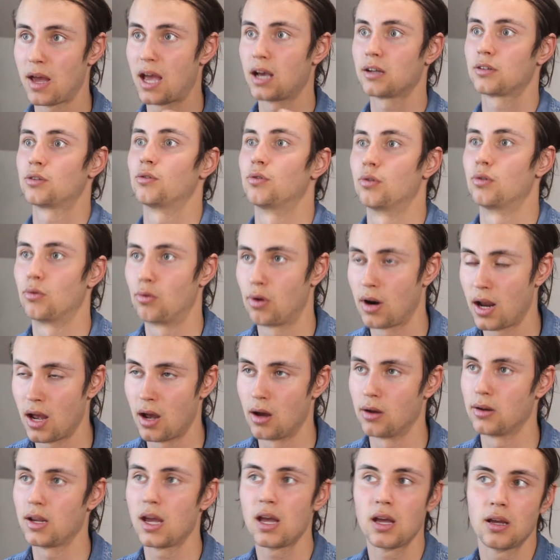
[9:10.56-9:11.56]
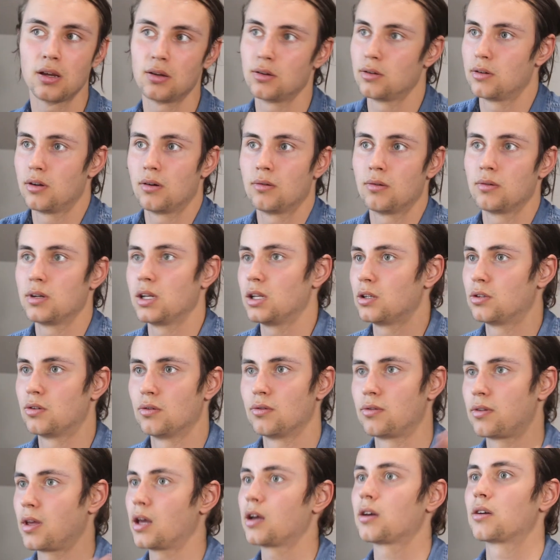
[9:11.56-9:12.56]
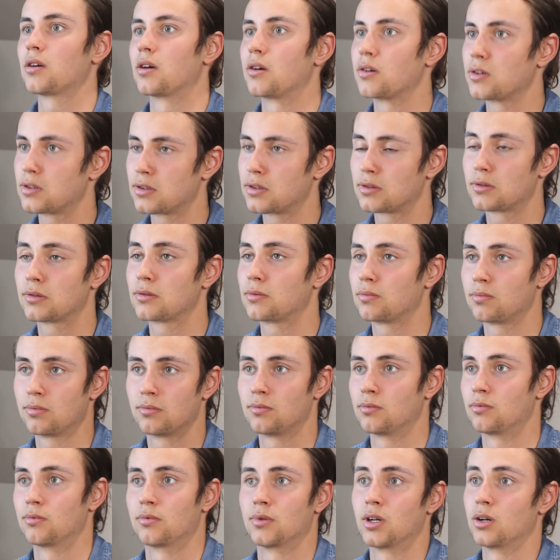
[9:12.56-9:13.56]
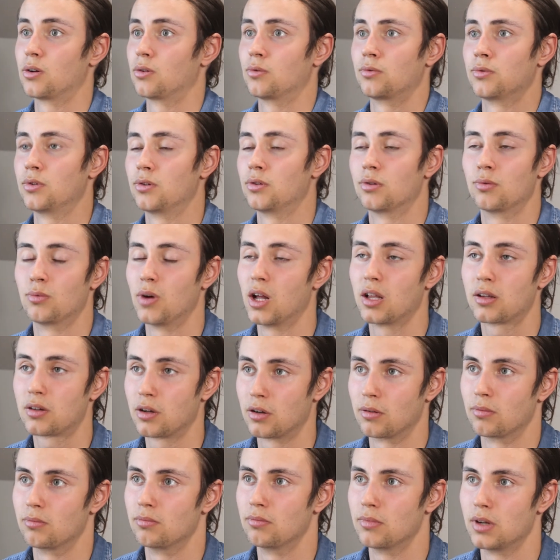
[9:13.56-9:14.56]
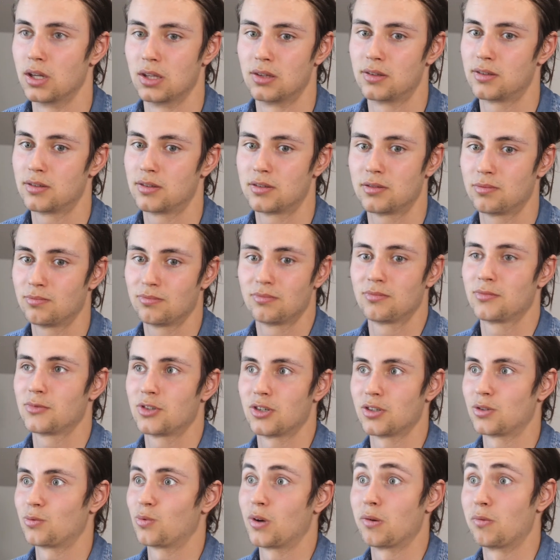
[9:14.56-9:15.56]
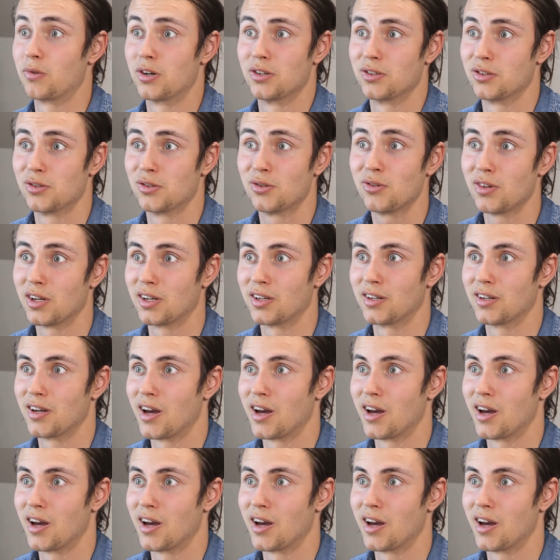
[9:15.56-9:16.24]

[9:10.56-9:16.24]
back to the crowd, hey, you don't need to thank us, you're welcome, it's just what we're doing,